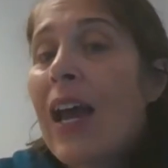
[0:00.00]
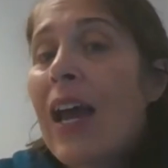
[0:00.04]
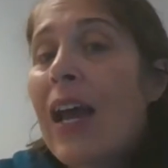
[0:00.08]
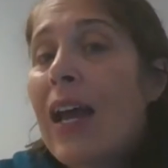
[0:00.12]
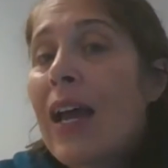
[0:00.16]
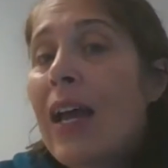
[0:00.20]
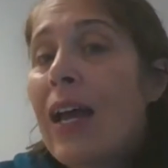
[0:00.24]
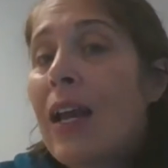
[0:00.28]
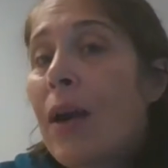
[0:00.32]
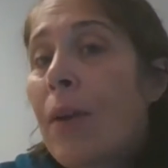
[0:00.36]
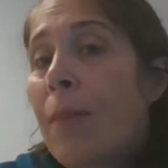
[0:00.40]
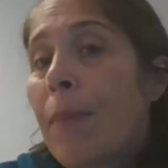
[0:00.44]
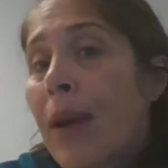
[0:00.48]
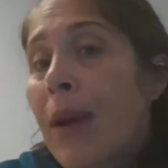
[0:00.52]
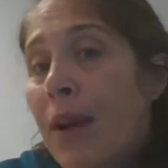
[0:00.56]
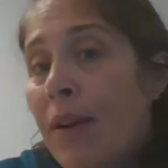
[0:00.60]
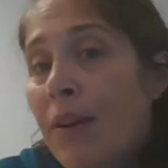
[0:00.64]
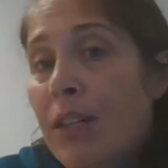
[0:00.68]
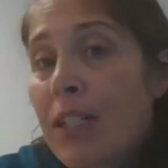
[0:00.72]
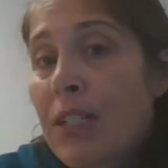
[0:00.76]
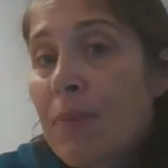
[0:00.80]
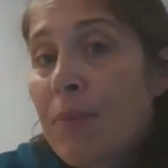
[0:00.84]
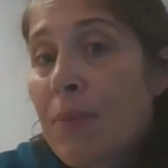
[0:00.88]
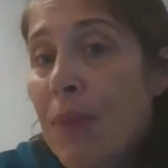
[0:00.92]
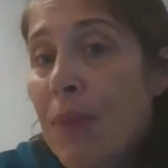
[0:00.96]
and her
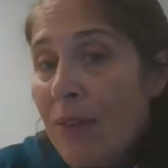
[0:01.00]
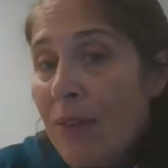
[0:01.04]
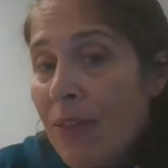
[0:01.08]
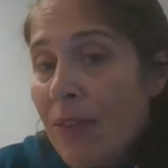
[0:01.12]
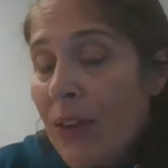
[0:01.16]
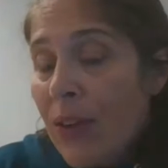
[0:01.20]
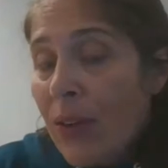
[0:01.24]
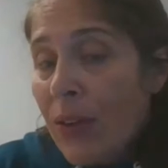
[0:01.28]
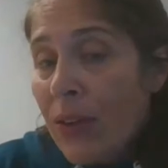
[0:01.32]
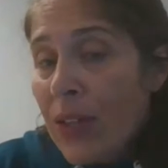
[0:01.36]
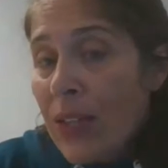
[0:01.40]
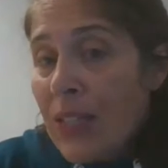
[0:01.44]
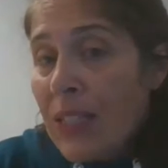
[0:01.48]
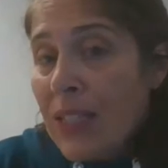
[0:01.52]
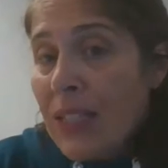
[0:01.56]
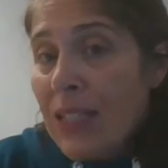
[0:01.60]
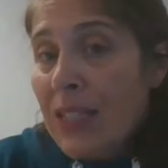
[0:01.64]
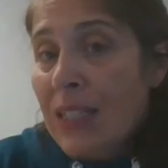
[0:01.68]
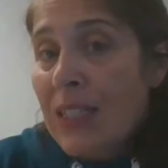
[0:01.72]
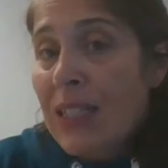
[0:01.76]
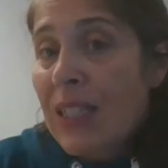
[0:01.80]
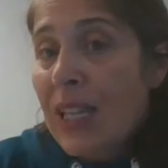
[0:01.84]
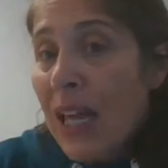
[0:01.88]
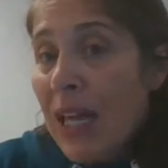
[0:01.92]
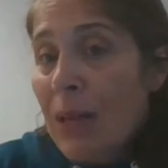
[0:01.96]
parents feel this as a
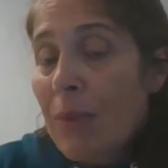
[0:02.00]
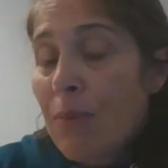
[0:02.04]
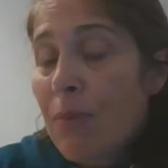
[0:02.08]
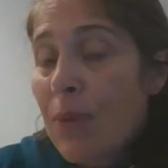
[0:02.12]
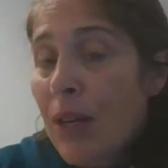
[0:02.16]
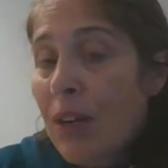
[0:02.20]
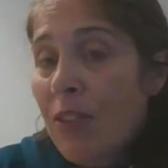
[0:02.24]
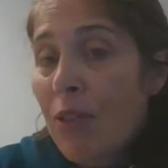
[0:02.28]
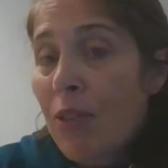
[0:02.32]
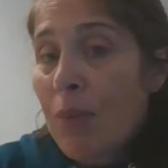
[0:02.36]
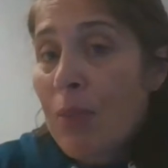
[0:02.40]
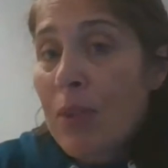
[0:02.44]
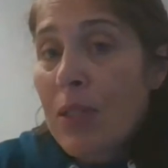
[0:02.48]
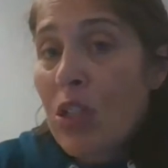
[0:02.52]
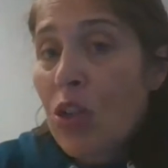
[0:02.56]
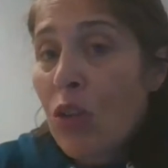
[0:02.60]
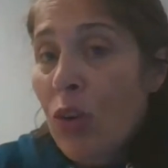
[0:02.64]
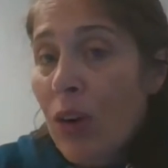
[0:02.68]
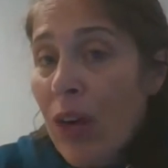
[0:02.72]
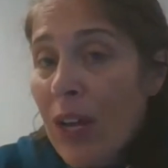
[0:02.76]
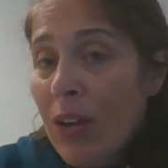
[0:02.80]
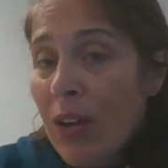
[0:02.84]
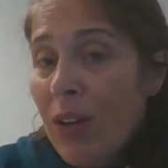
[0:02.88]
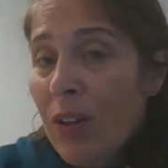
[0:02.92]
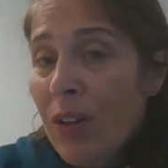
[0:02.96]
slight bit of a
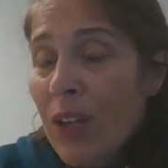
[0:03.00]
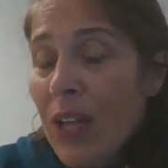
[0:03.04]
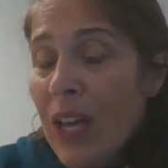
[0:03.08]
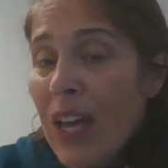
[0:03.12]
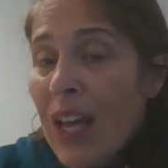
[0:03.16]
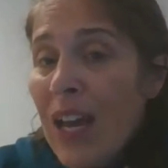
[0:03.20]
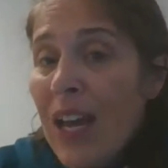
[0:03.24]
betrayal.